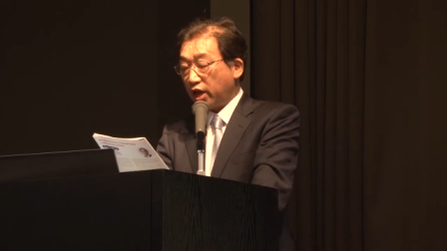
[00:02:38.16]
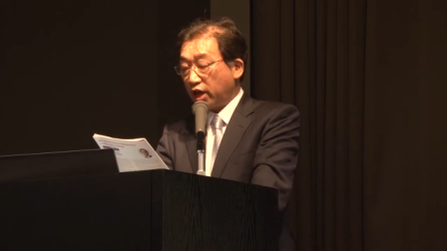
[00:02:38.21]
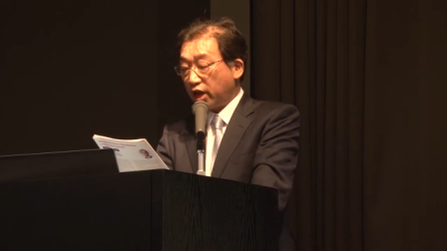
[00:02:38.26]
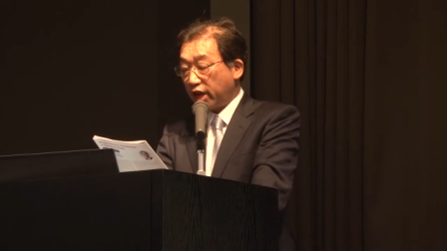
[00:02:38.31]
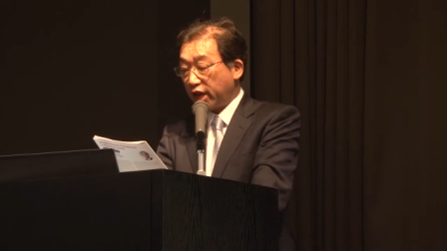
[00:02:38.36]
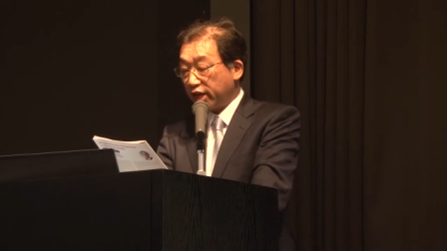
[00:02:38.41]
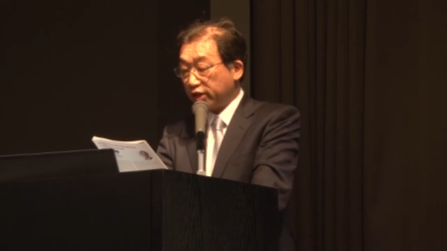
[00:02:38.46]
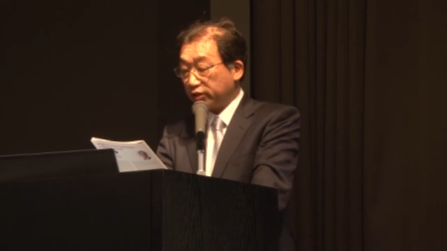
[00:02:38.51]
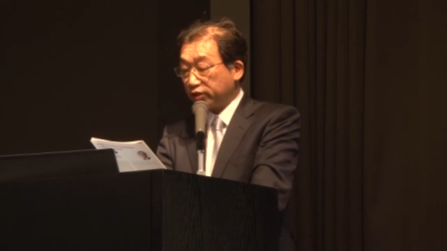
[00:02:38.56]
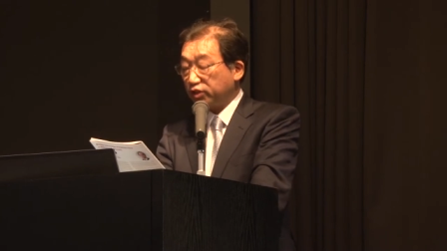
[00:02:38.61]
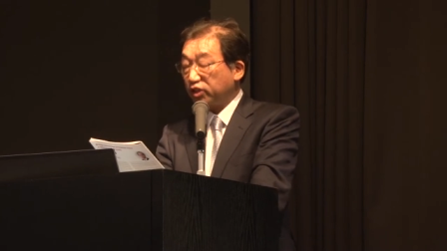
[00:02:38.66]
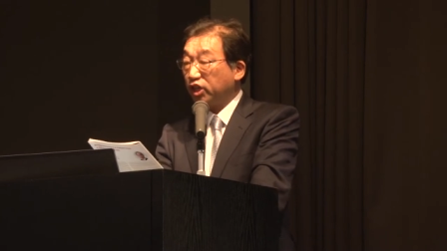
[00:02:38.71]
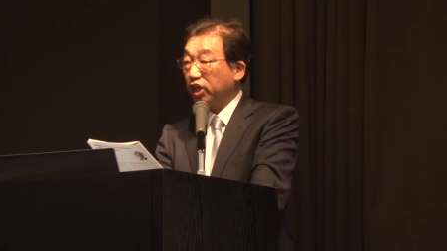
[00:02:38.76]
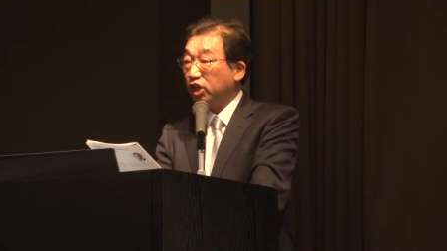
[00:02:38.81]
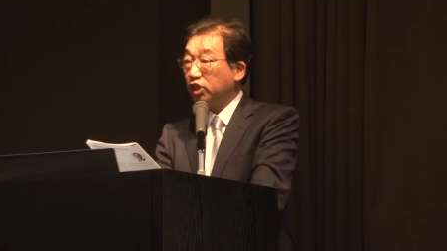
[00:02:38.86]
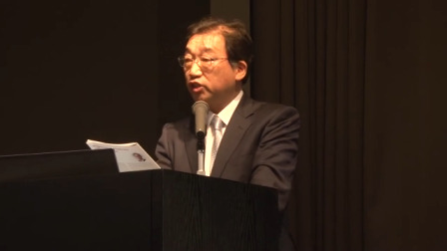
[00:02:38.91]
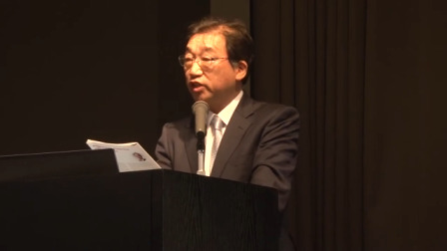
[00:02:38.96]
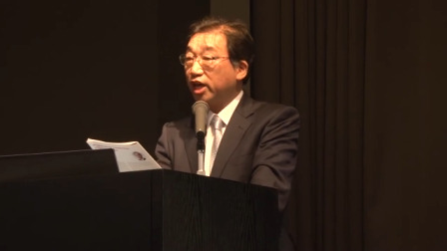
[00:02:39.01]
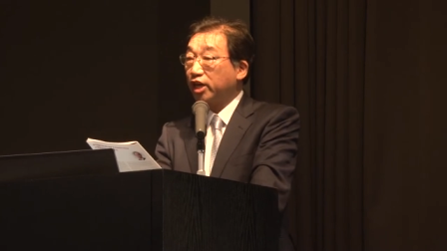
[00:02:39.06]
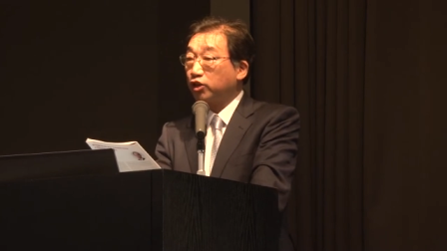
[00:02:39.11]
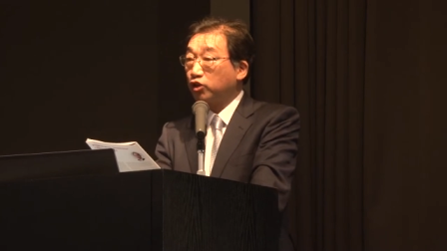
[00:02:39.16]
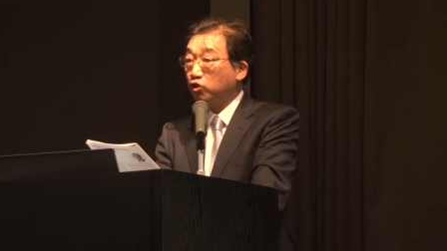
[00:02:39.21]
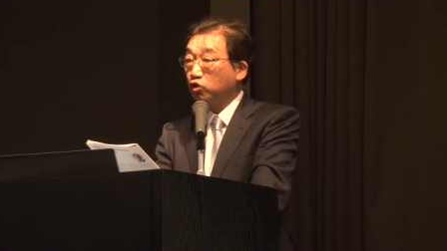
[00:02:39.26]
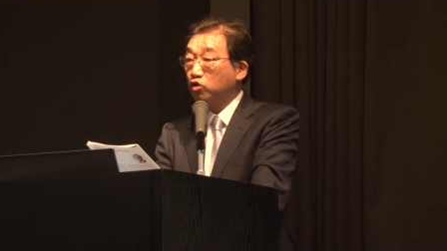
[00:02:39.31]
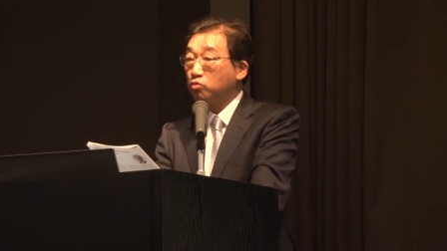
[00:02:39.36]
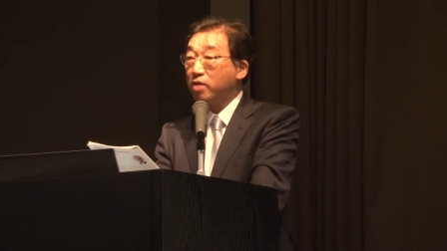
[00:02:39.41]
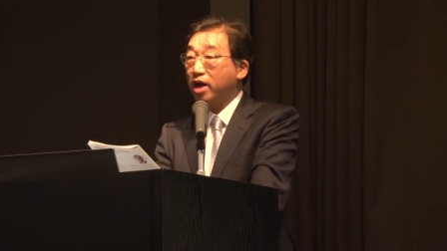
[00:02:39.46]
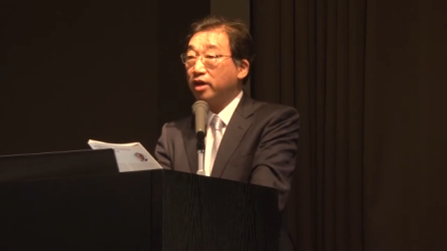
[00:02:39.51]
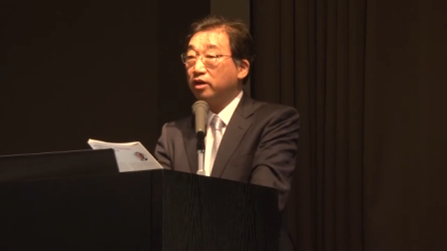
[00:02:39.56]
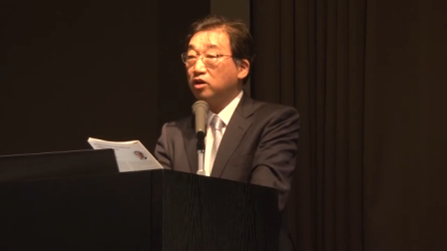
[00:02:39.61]
Health is a
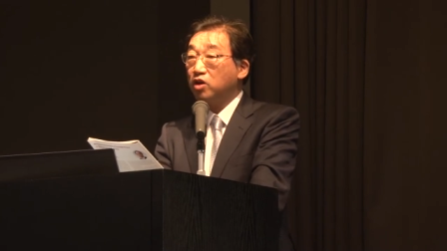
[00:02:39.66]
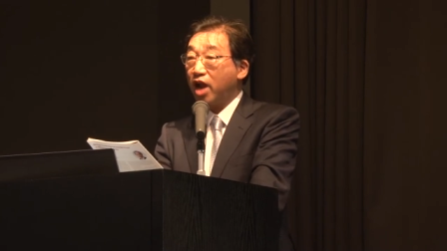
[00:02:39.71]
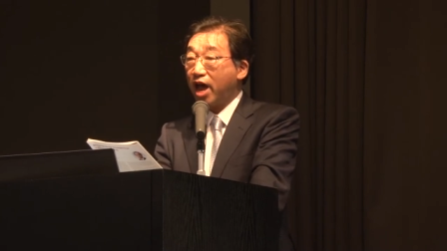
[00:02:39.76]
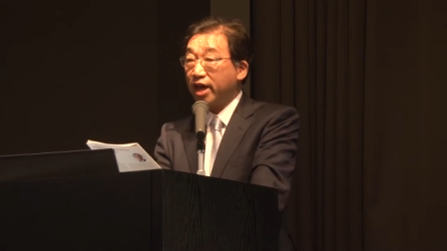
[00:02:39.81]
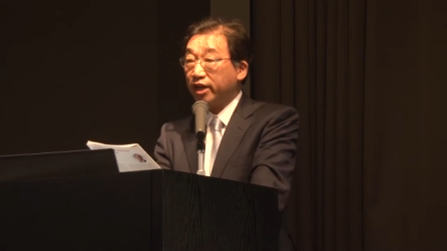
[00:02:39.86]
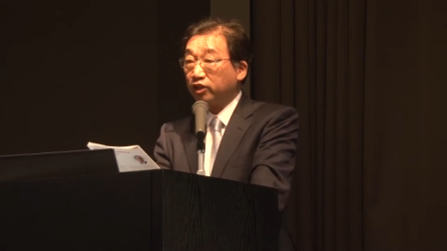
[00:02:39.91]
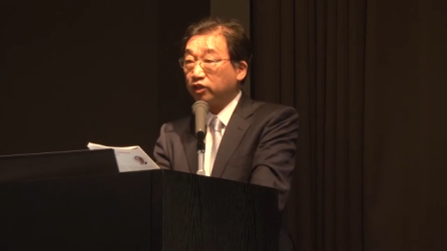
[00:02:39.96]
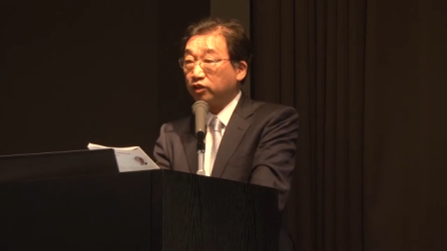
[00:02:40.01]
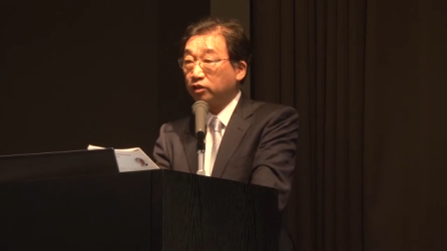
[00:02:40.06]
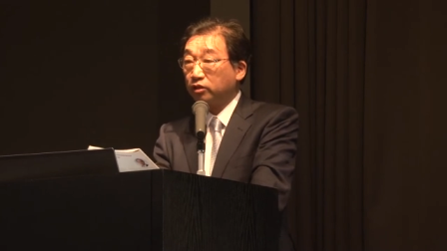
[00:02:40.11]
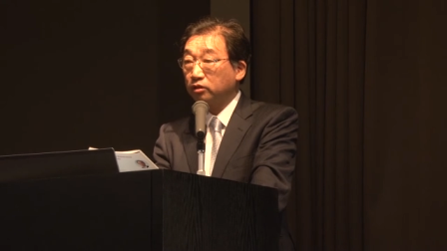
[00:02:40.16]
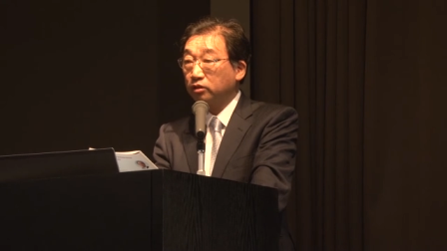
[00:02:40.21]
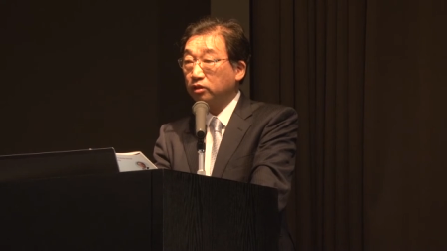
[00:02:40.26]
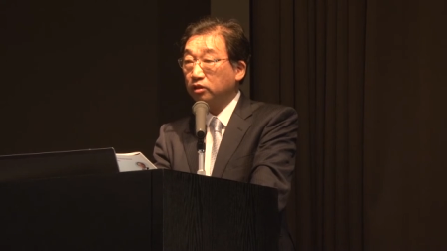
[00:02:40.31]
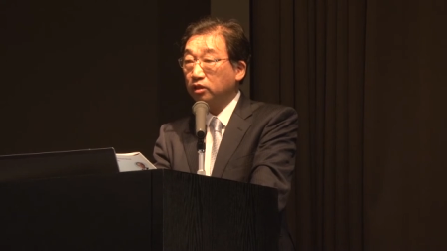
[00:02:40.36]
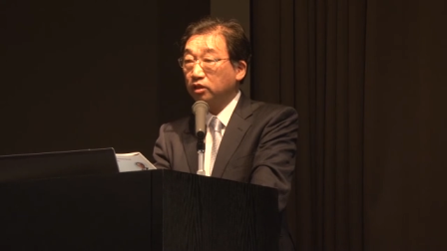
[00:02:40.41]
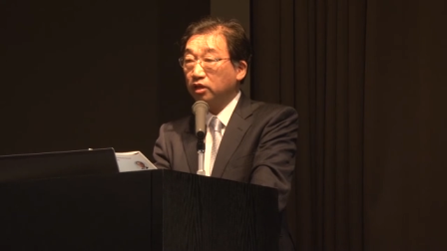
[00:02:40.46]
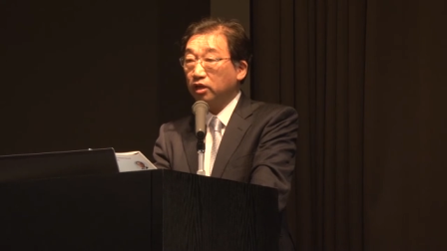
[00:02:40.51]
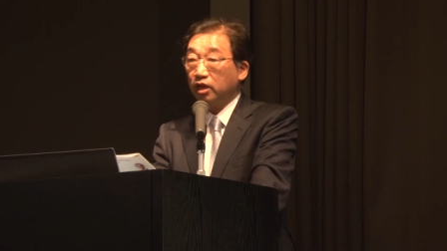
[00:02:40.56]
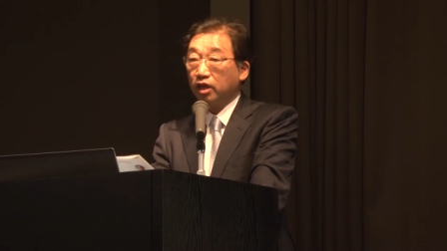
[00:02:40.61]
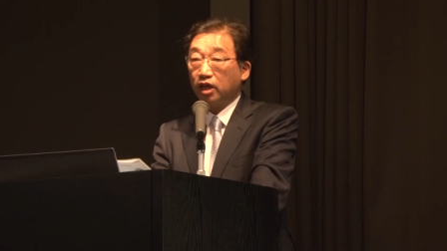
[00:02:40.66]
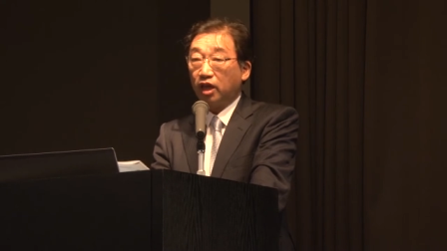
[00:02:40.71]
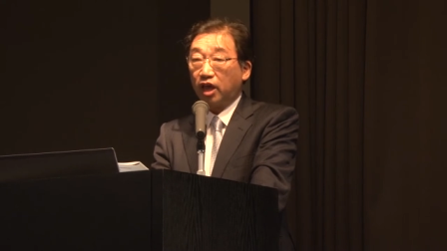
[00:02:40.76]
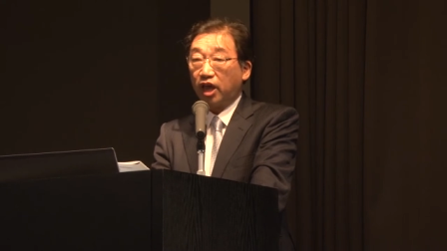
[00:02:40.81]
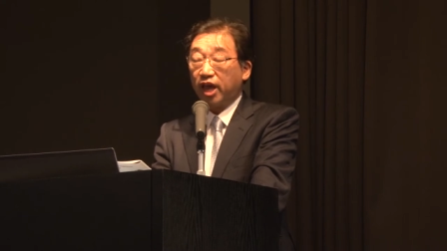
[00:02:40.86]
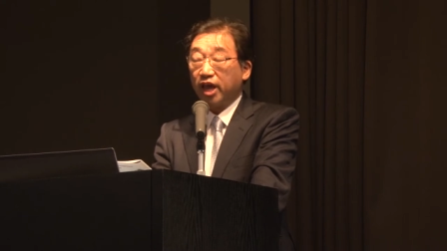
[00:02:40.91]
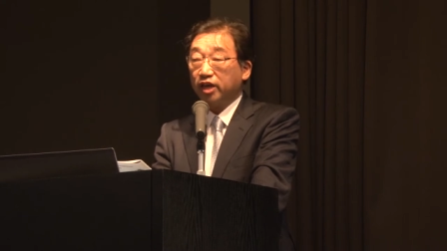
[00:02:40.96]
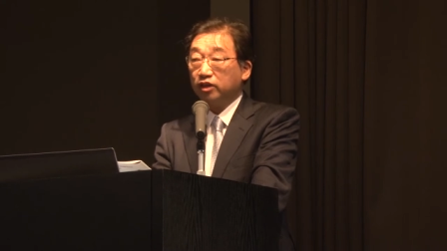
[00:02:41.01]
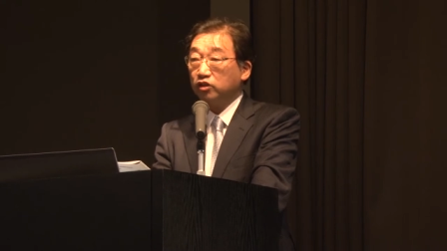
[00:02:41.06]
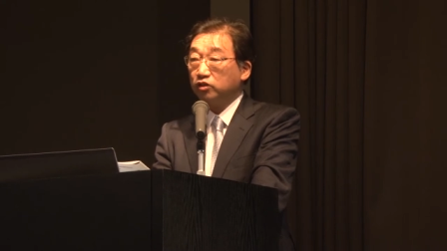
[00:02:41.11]
human right
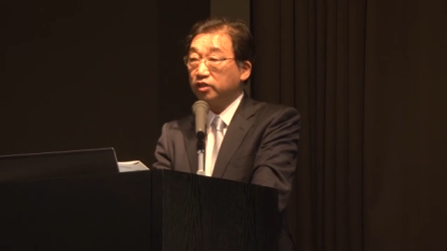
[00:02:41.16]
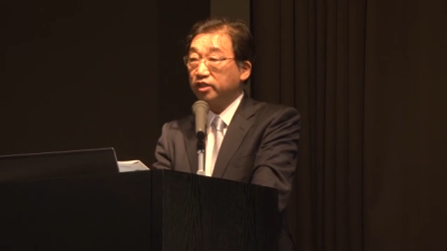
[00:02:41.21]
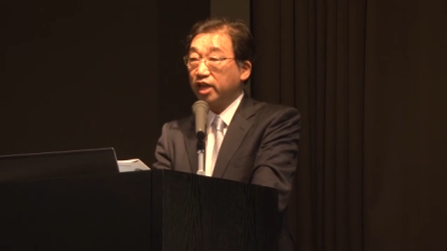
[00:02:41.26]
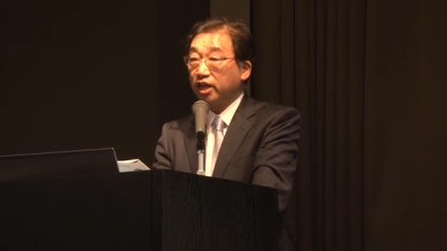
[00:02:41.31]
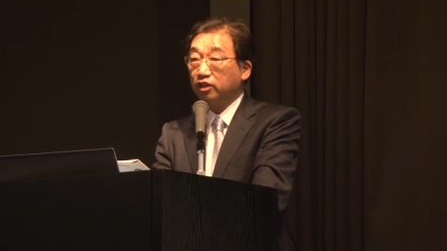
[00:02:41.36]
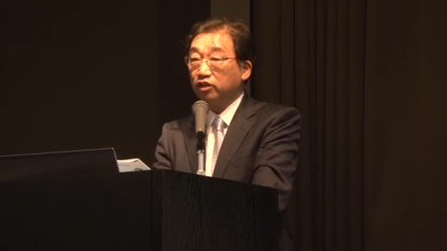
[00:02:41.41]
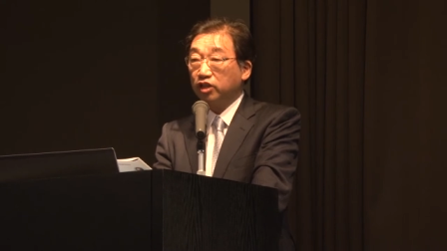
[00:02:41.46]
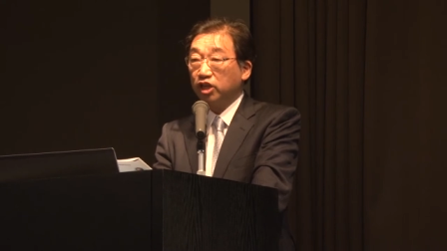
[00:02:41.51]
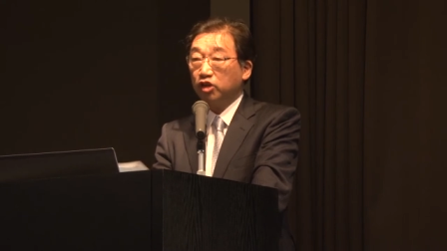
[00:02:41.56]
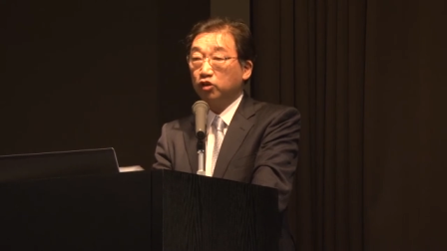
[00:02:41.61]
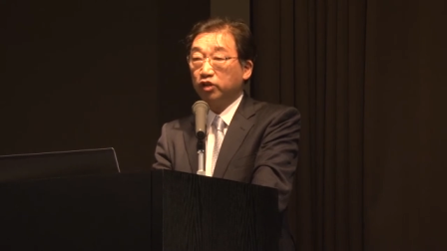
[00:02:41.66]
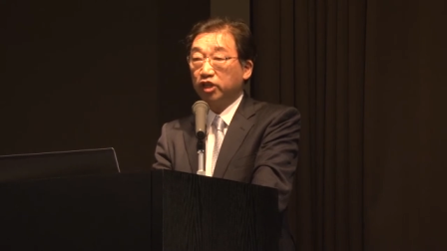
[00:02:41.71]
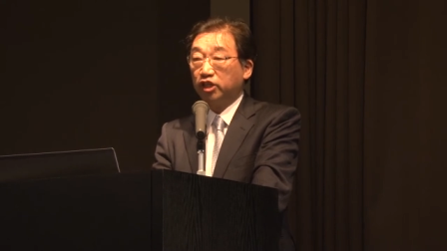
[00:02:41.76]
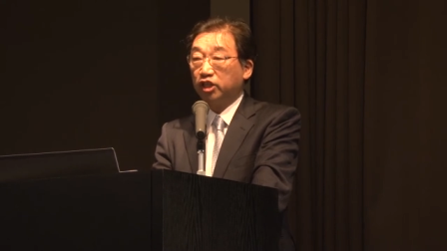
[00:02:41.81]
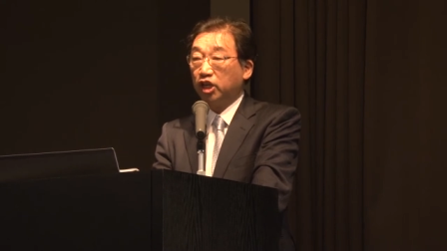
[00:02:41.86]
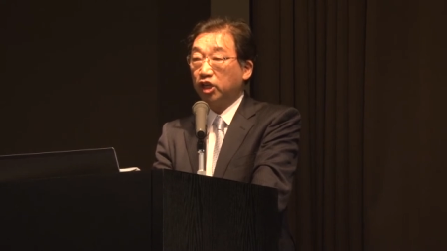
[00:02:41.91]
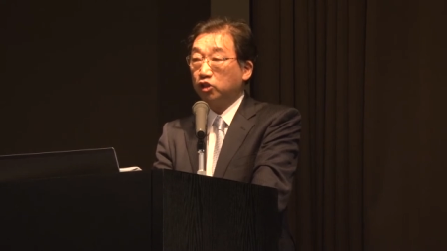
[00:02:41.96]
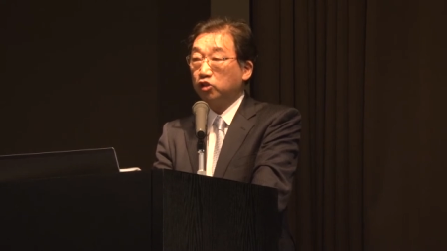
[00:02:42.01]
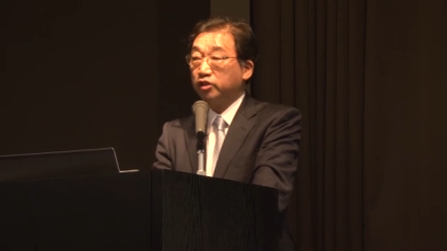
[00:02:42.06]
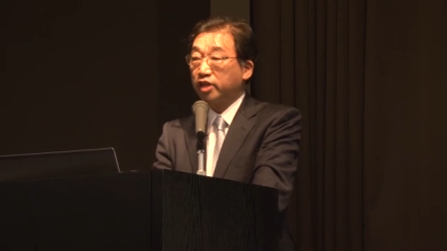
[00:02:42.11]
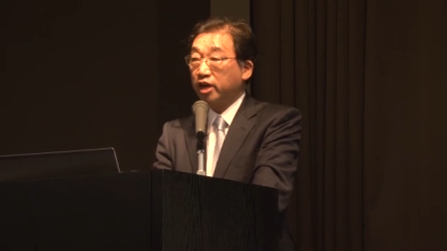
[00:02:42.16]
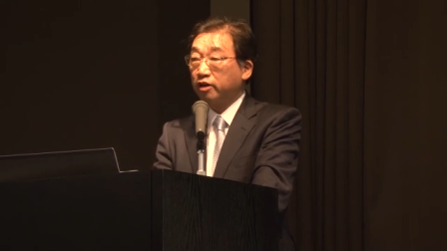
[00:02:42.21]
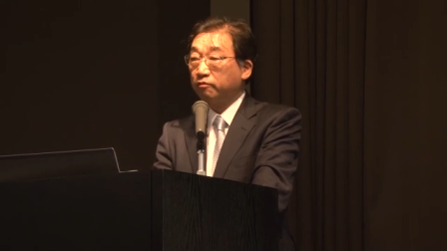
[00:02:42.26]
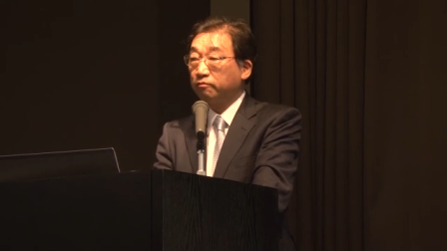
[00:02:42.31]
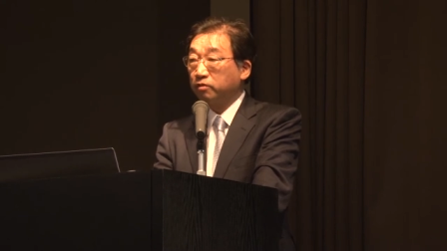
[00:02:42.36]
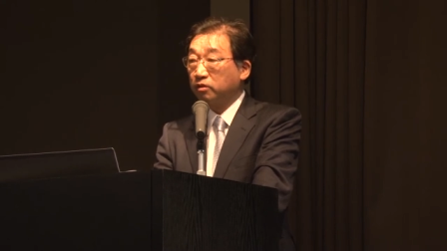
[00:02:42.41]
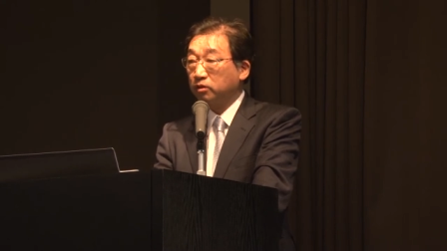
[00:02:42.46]
and the dignity itself.